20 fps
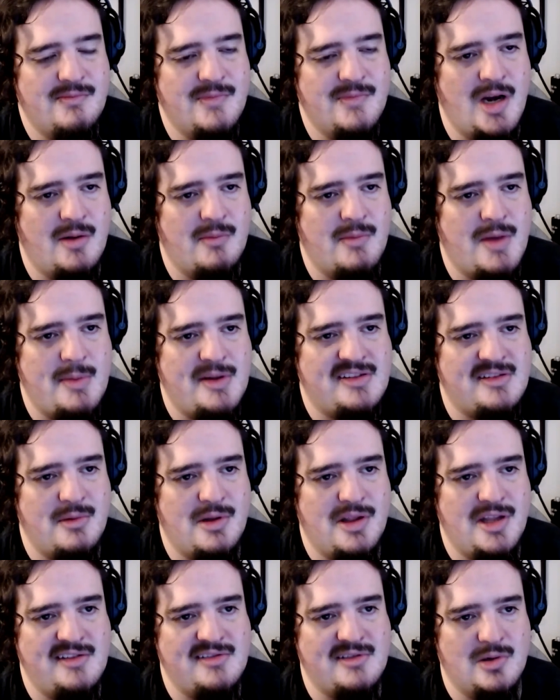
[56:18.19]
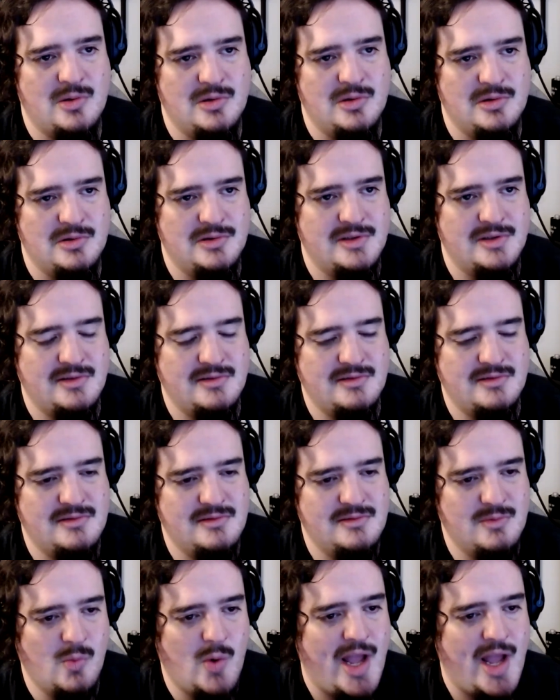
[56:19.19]
Maybe some of these old
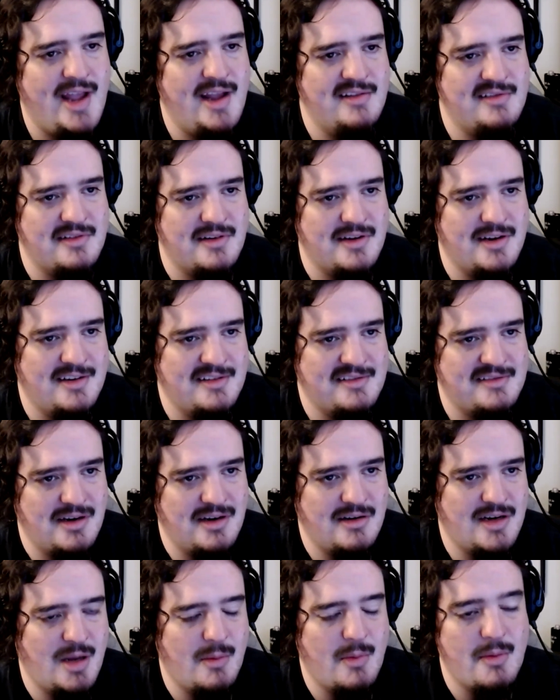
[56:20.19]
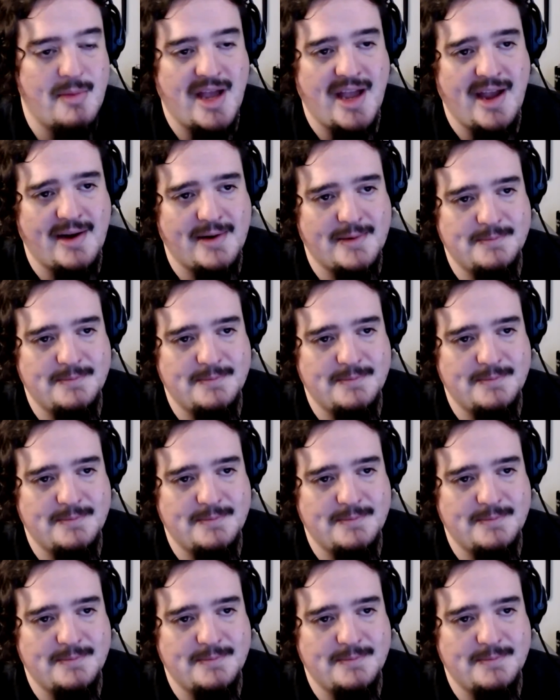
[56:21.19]
ways are going to start coming back.